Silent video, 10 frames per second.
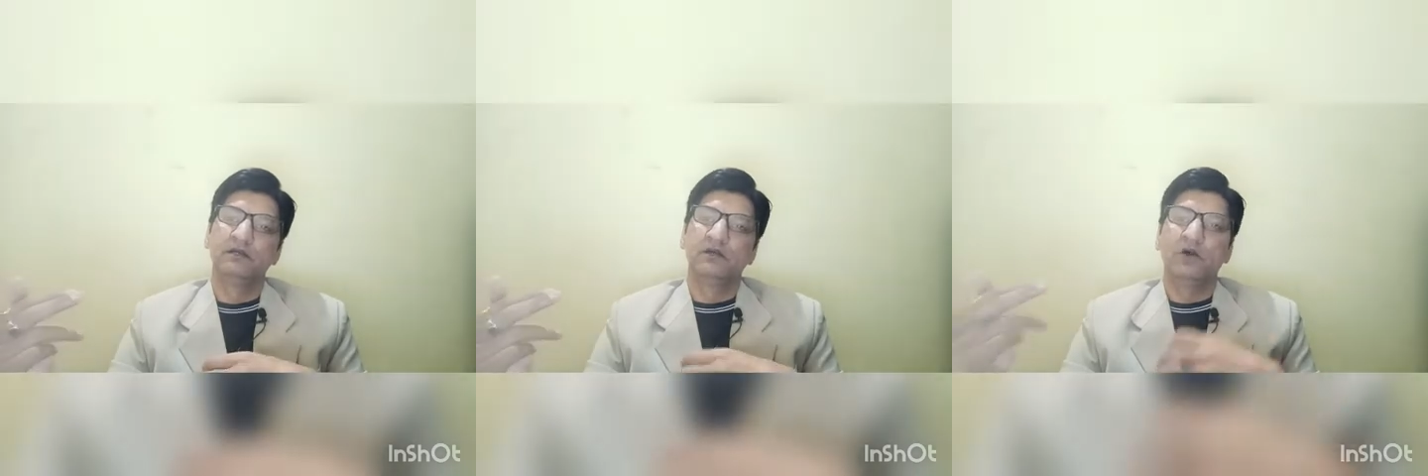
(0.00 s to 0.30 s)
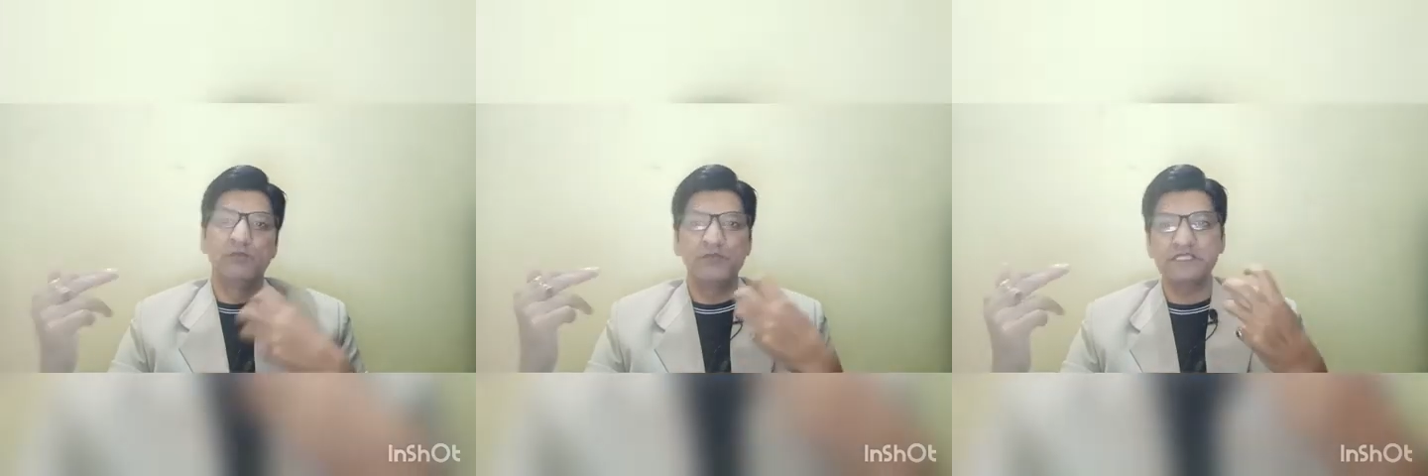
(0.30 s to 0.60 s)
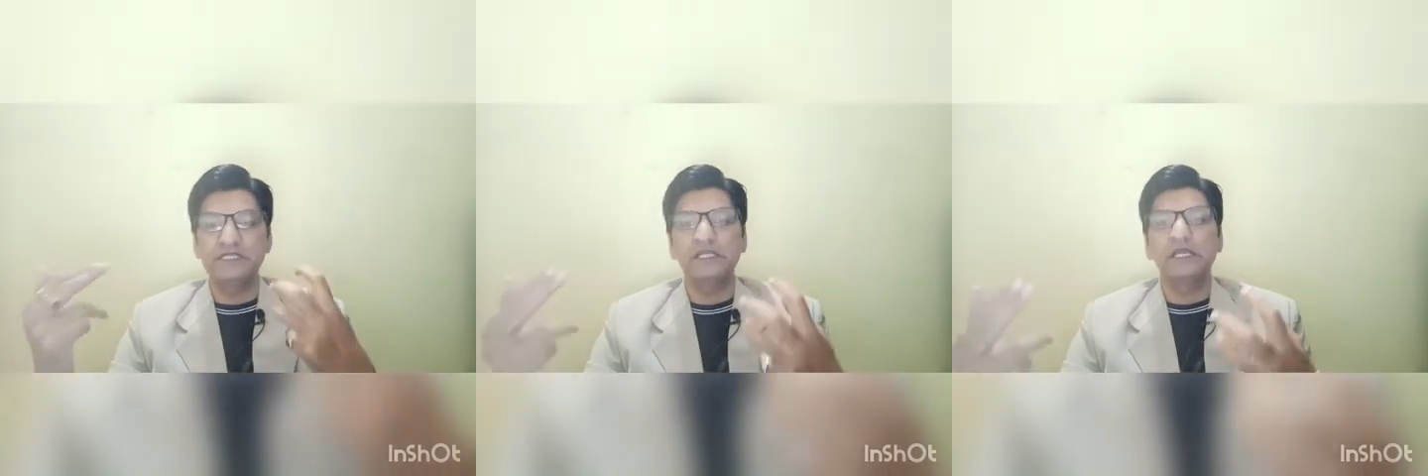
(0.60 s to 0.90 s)

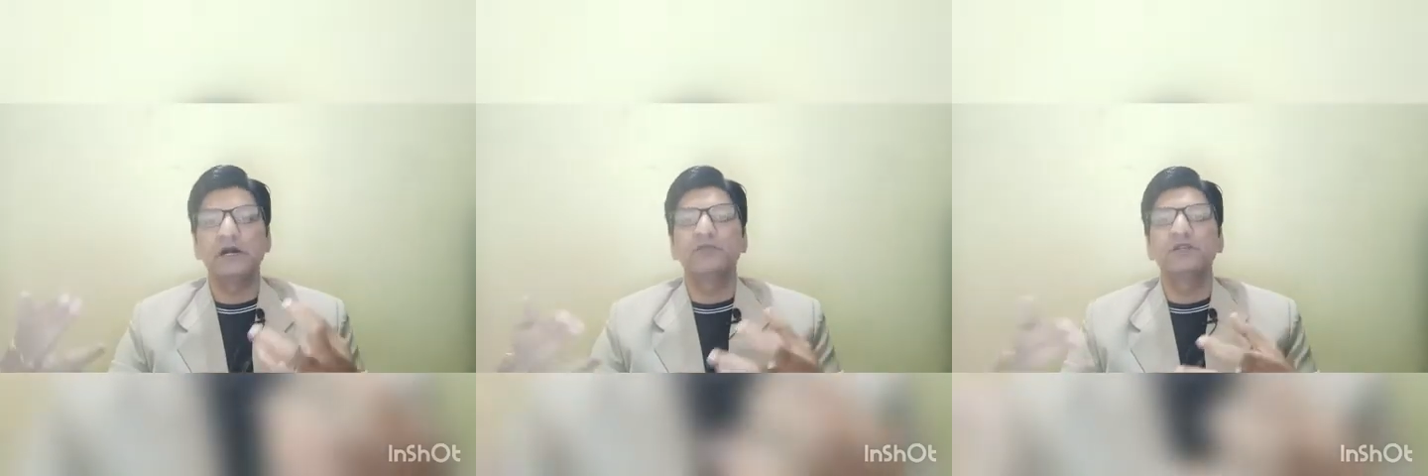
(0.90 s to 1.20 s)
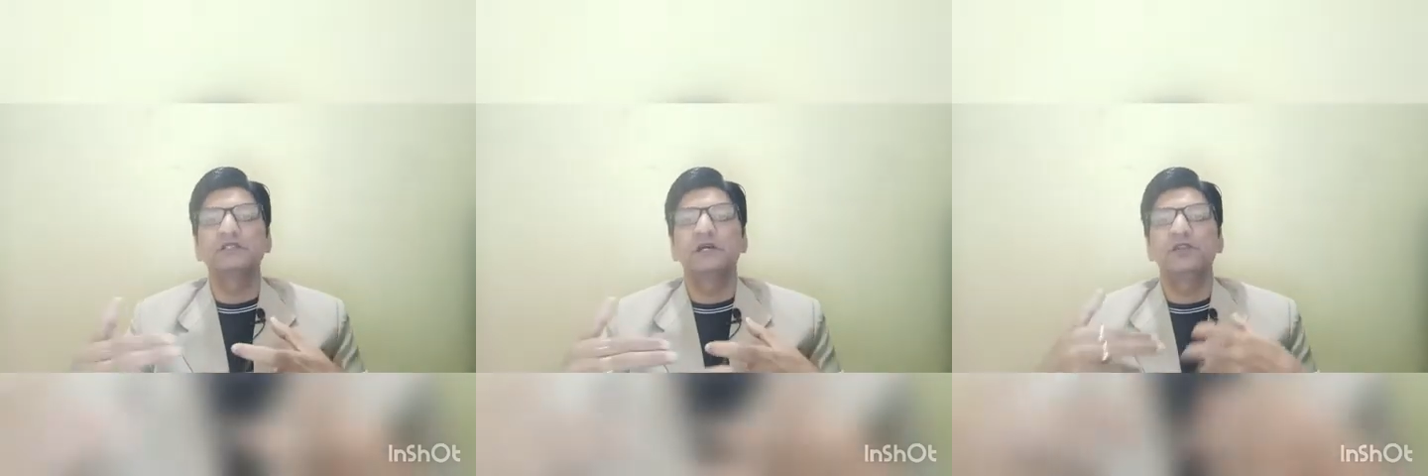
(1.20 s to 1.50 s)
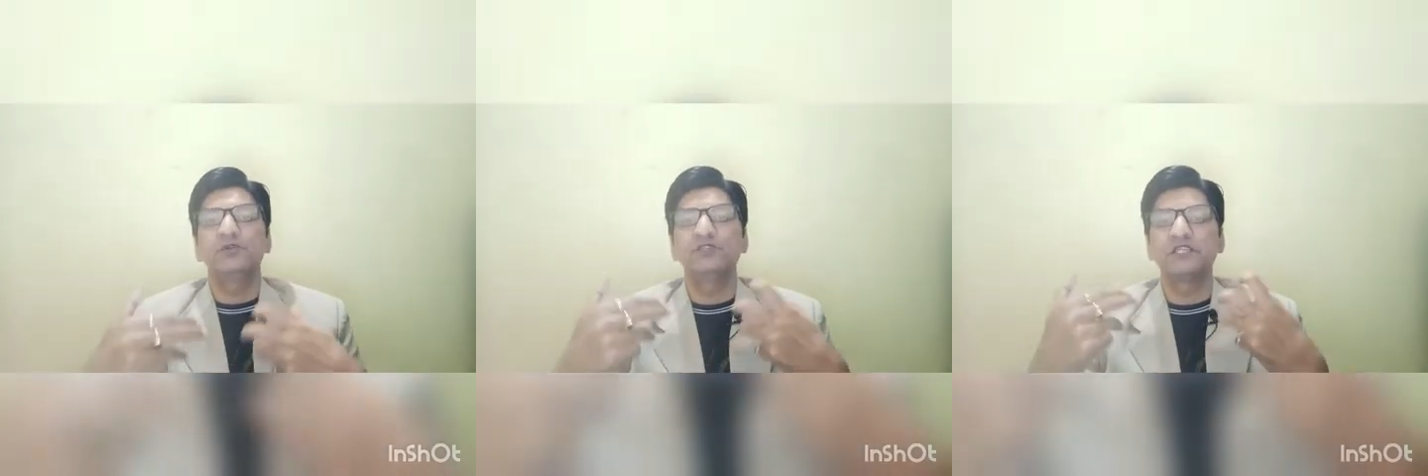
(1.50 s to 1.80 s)
obviously the companies are
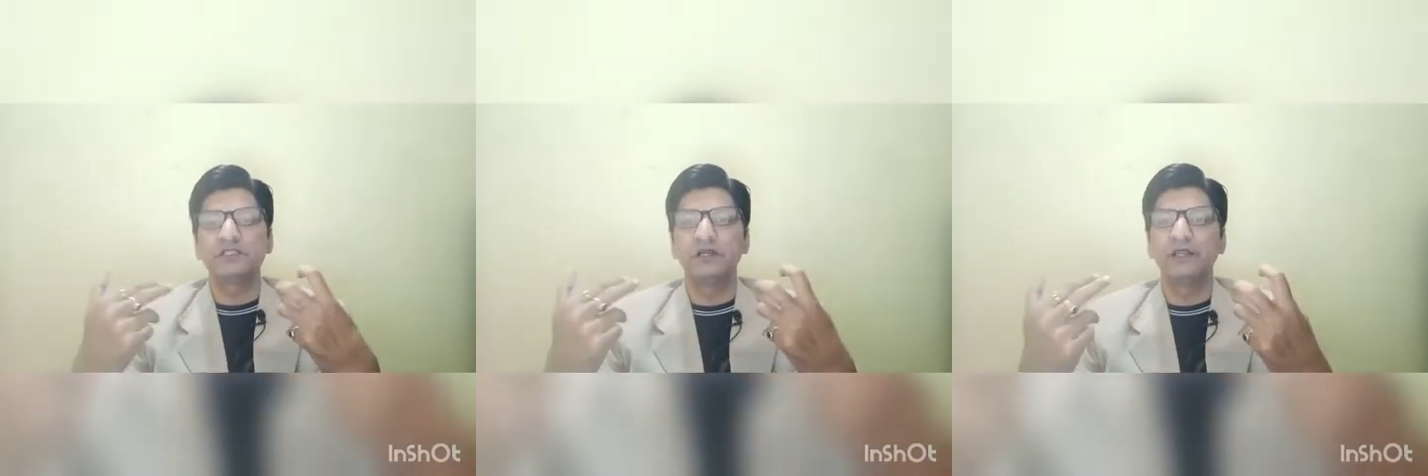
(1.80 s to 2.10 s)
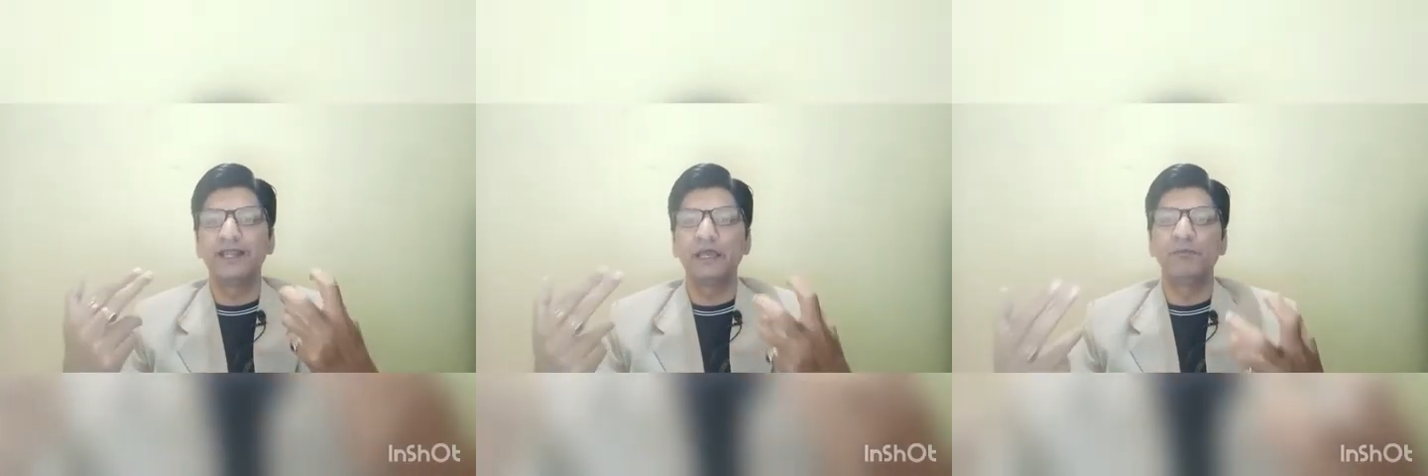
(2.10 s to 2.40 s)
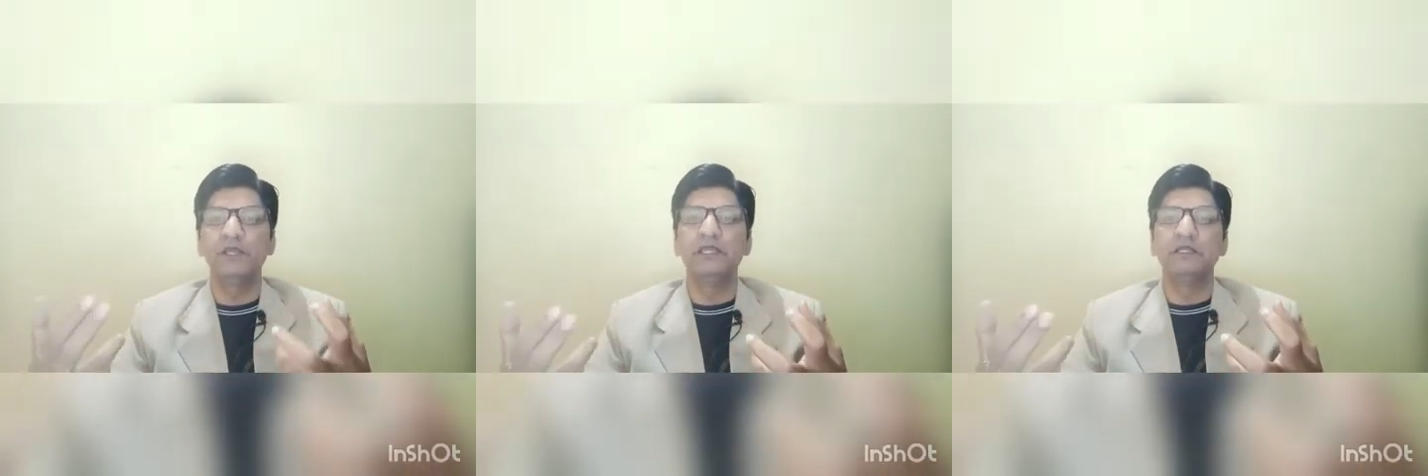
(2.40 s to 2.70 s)
using certain
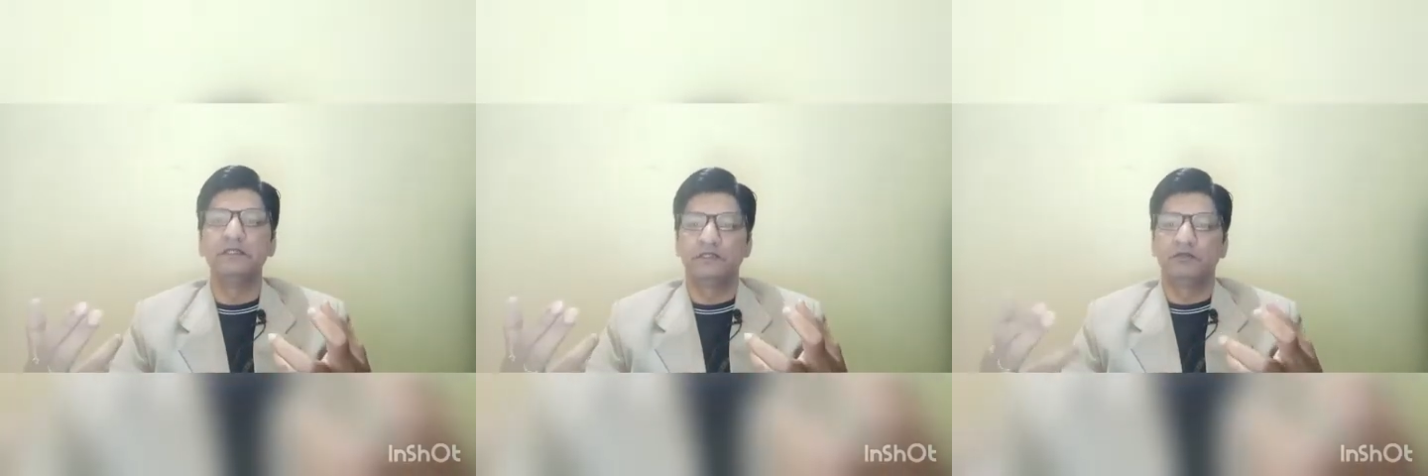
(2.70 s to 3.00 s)
appeals,